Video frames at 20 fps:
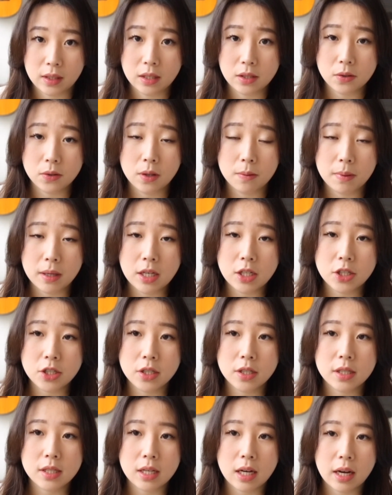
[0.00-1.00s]
So the
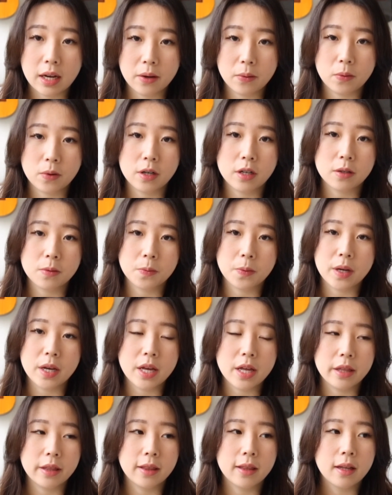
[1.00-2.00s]
patients I worked
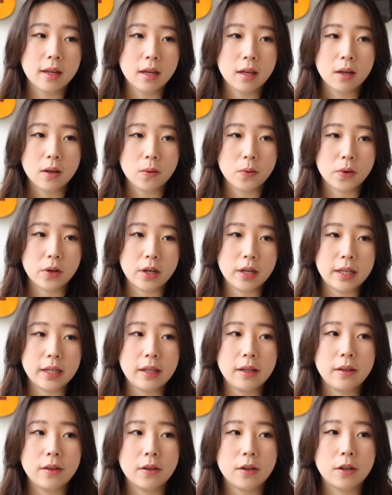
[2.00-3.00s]
with were
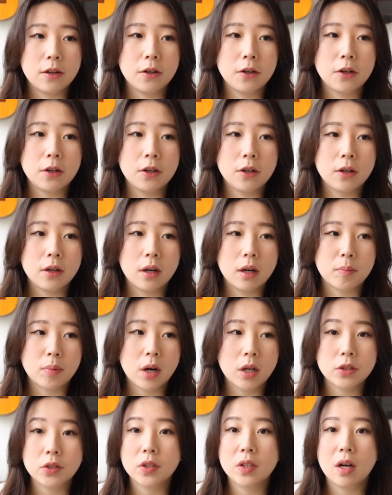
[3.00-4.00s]
either
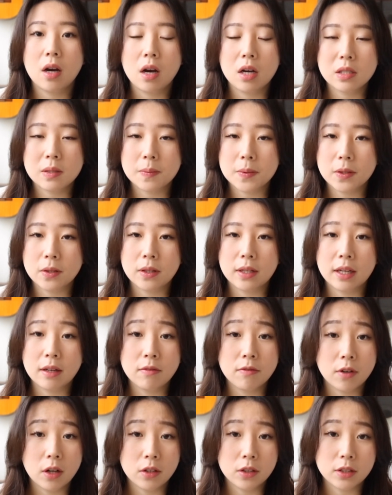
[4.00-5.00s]
brought to the hospital
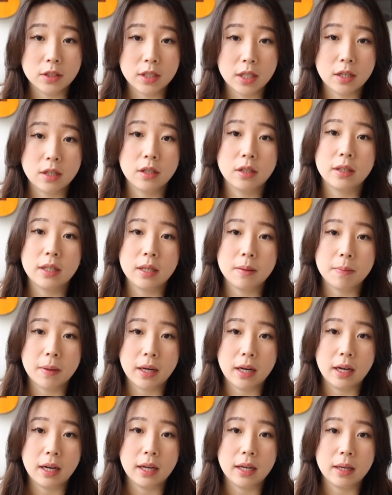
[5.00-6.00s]
involuntarily
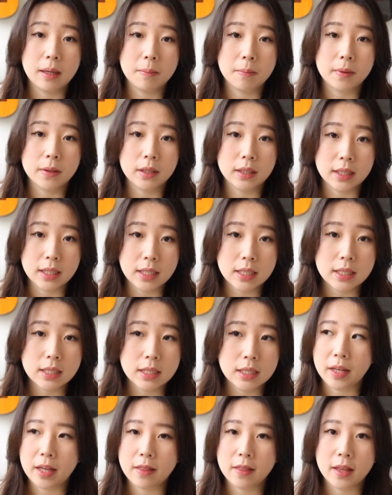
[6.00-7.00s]
by
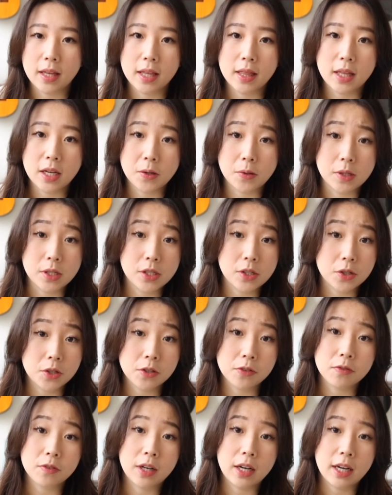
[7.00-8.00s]
police, and then they were
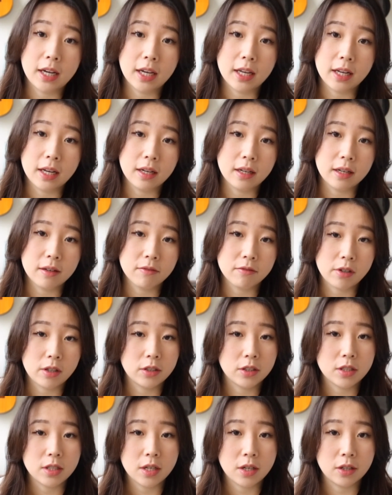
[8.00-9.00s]
certified and
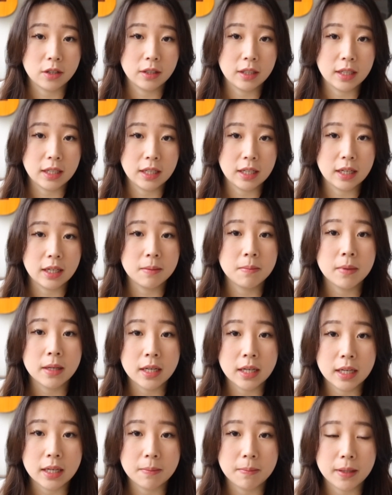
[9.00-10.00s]
involuntarily
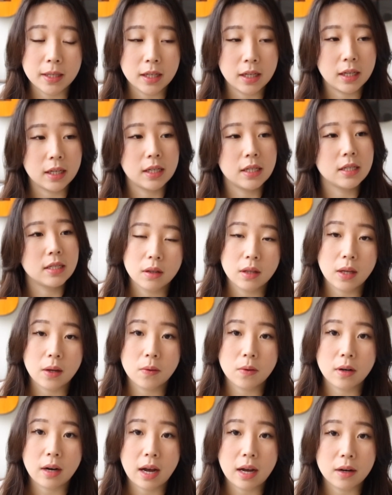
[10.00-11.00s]
admitted because they
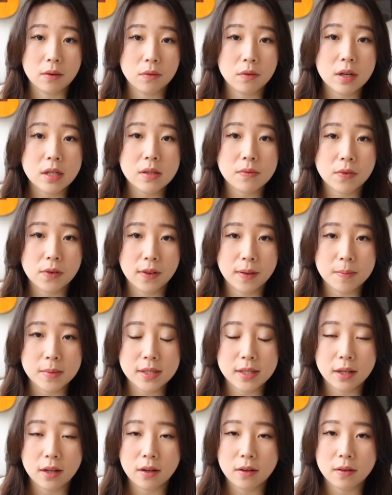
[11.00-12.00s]
were at risk for
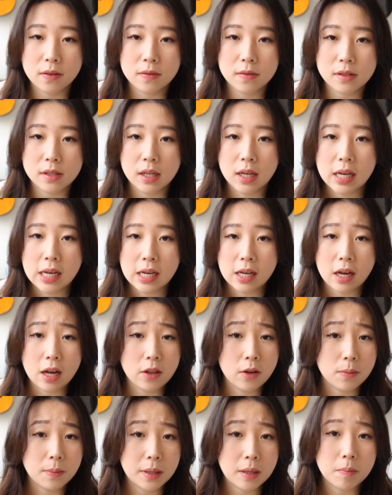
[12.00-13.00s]
themselves,
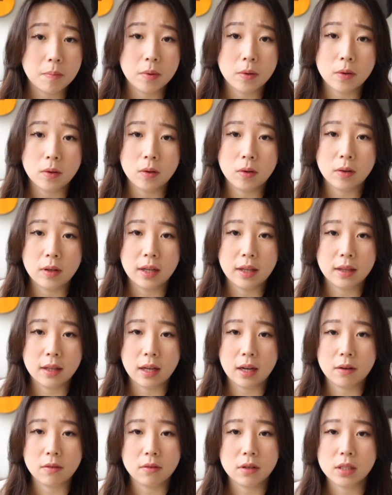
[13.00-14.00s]
other people, and
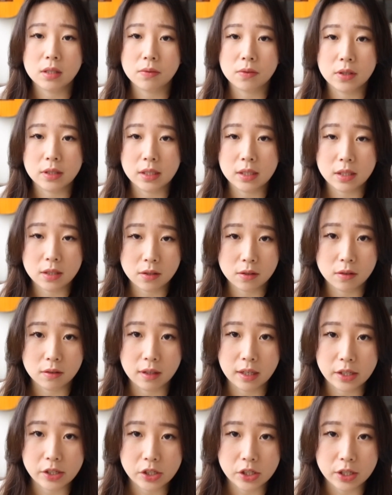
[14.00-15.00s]
at risk for
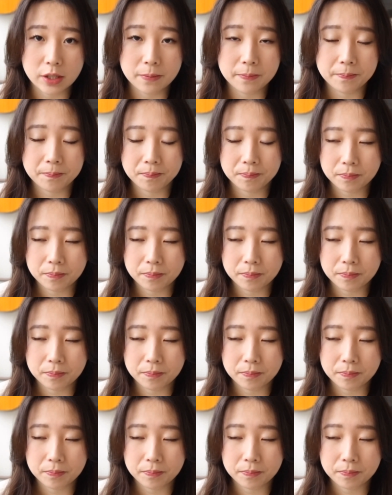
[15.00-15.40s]
deterioration.